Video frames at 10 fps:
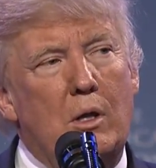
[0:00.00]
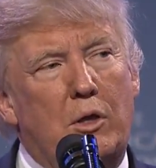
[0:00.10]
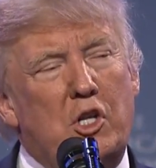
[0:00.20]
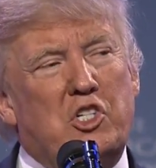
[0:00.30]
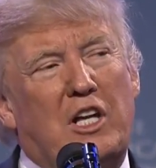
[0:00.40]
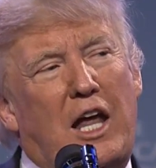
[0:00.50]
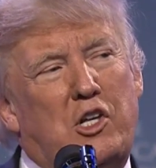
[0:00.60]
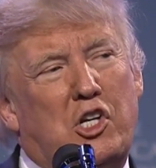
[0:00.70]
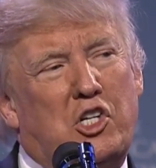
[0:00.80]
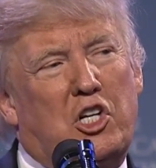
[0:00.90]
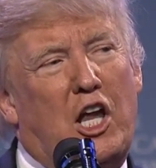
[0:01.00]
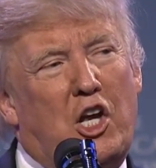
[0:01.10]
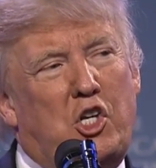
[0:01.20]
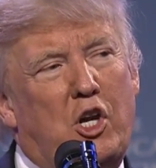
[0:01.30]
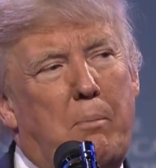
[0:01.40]
This
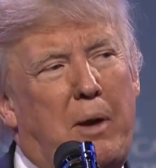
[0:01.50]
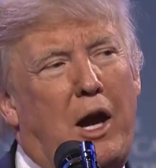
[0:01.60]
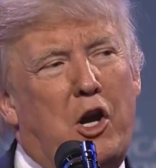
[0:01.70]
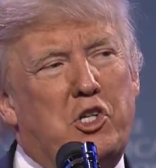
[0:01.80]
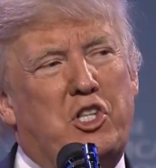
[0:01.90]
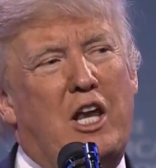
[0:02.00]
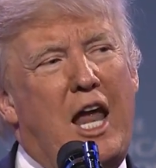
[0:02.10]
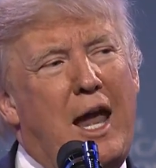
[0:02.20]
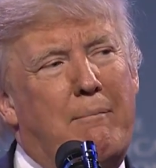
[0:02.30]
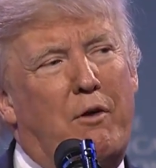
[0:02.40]
legislation bears the name